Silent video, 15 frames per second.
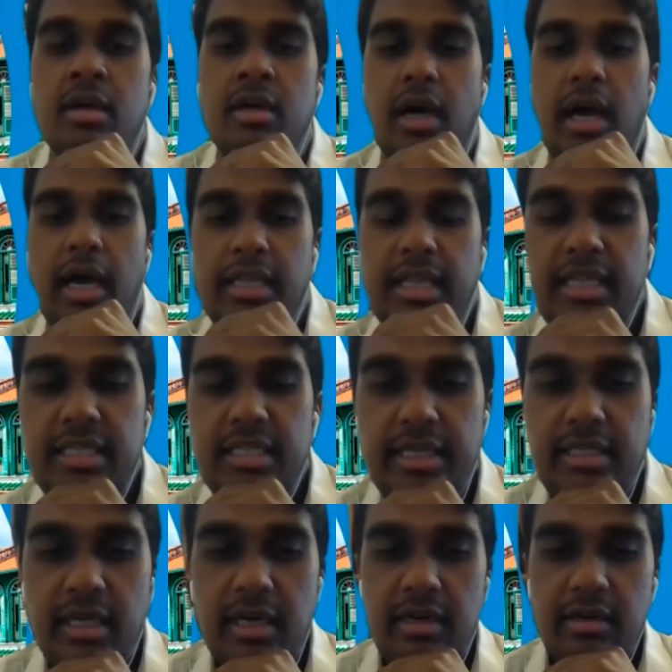I think
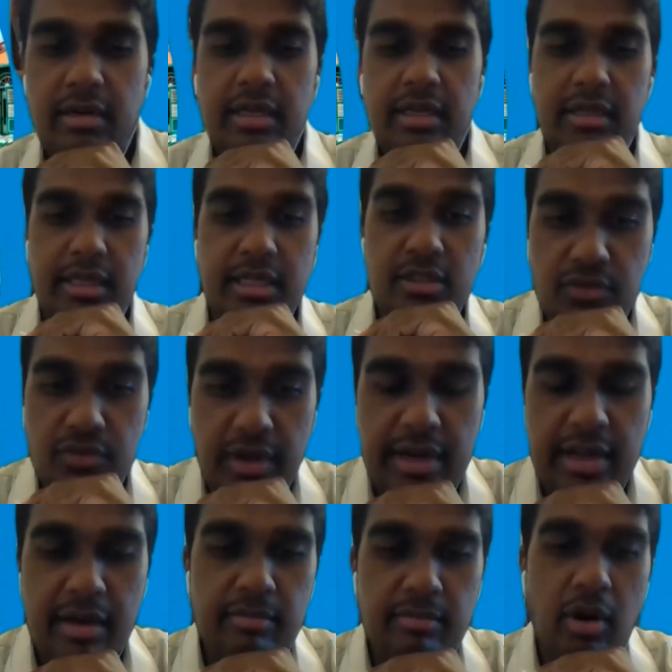data is
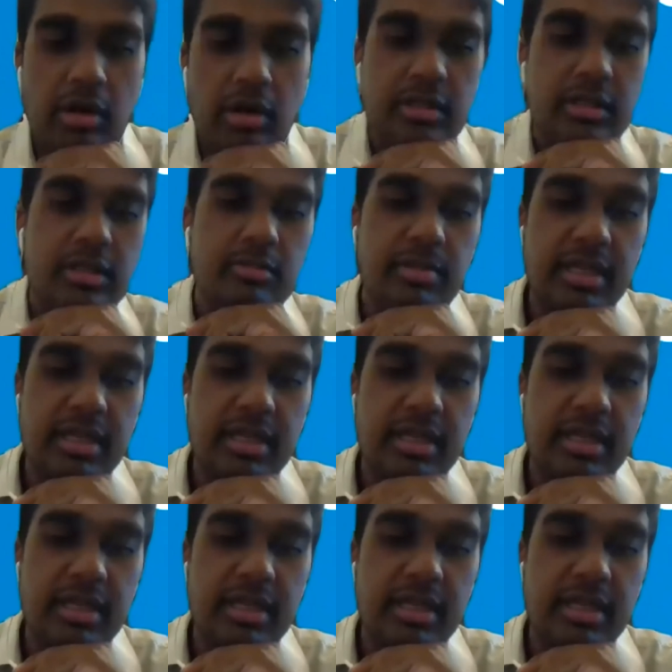very important,